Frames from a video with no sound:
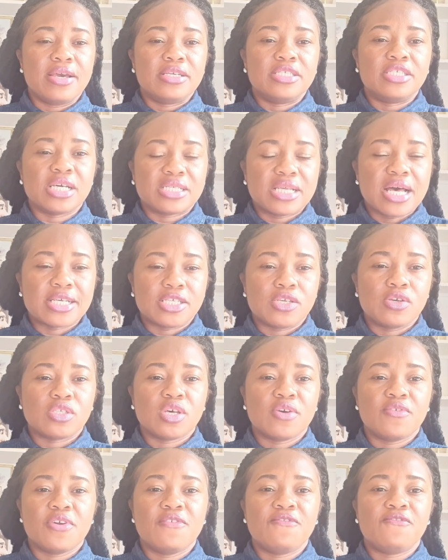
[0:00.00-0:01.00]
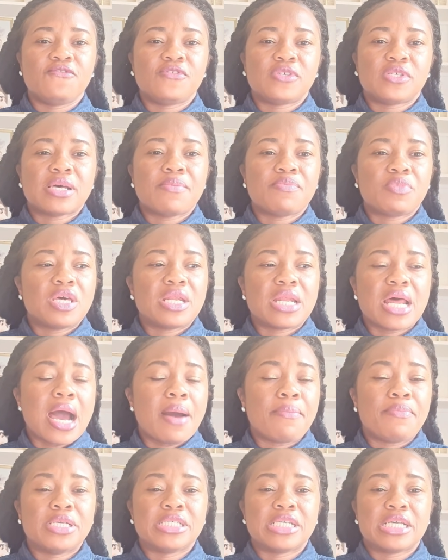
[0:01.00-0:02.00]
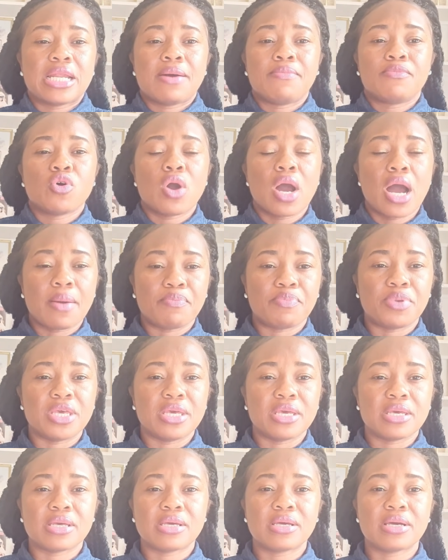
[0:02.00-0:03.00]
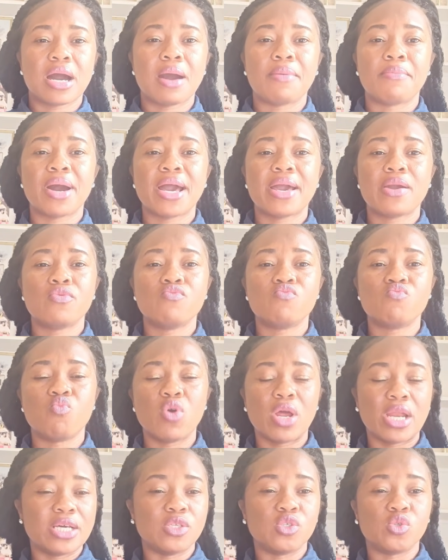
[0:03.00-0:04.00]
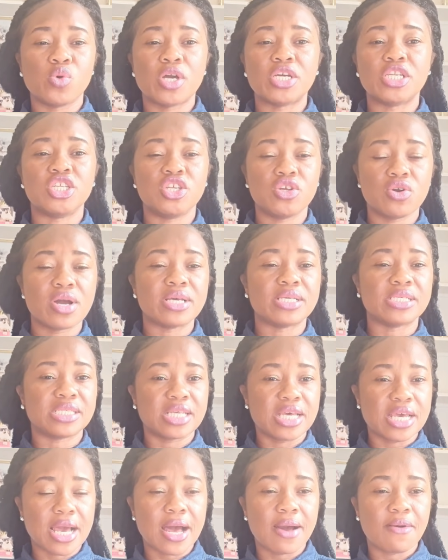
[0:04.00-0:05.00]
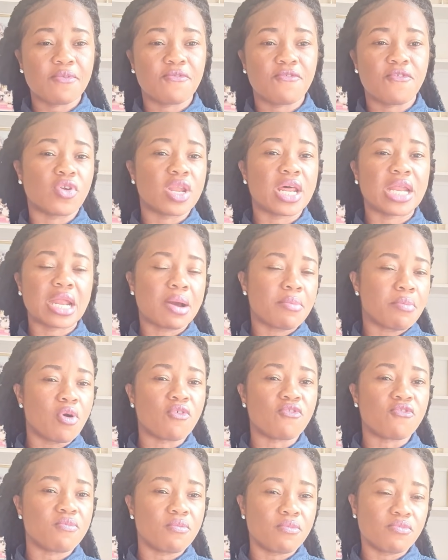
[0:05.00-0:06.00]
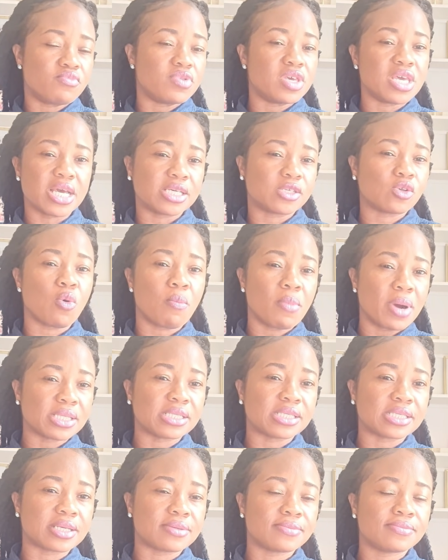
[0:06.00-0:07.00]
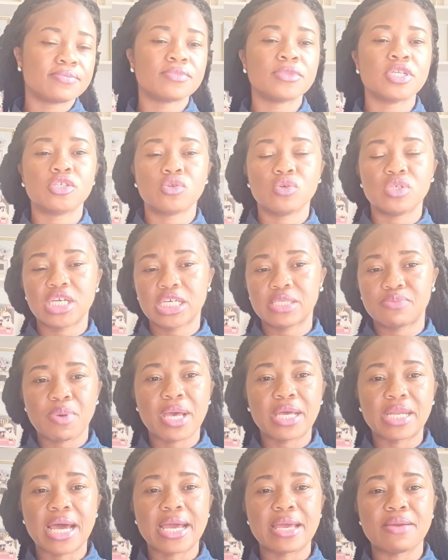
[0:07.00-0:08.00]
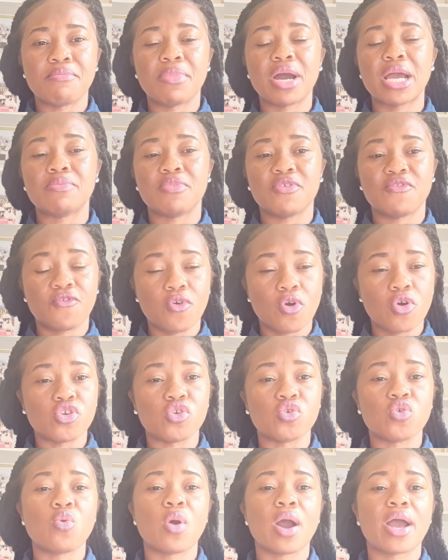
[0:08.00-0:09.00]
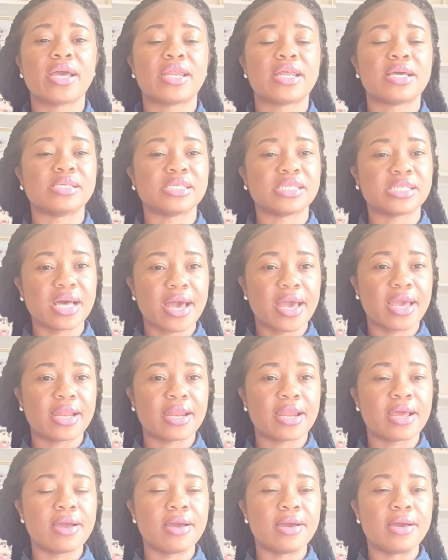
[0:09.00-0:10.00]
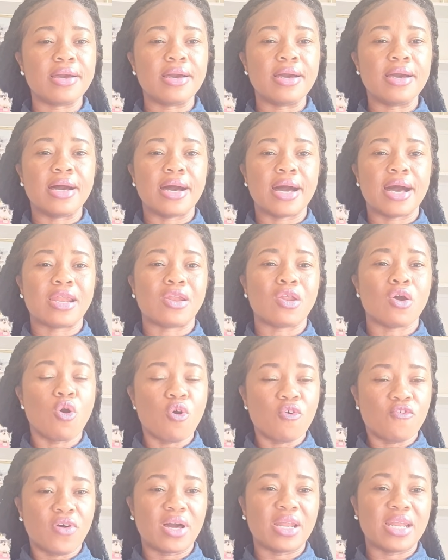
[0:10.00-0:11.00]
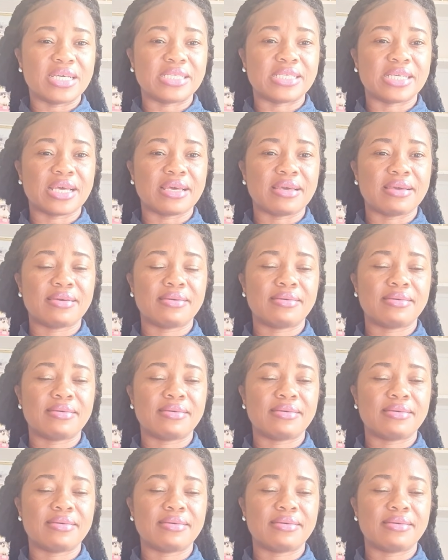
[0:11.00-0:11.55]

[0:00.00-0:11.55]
Just ask yourself, if something happens and I'm not happy, am I willing to endure and stay up for that number of years or months? So just bear that in mind before you go ahead and sign an offer letter,